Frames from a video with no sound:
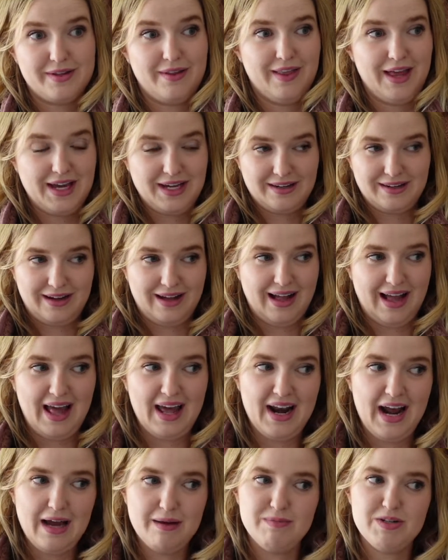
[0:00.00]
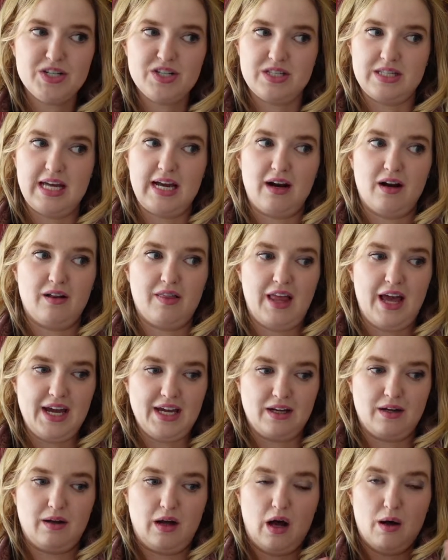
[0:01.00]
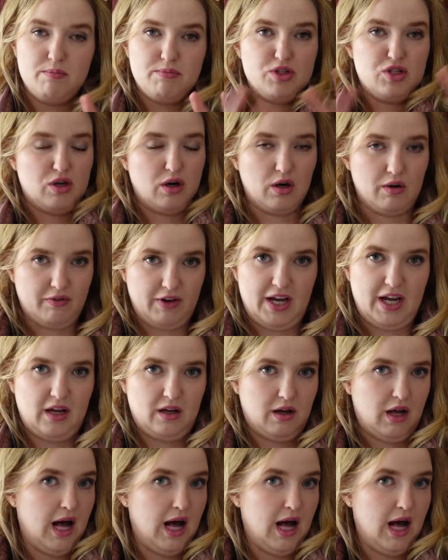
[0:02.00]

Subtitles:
Like, and I'm just there like observing.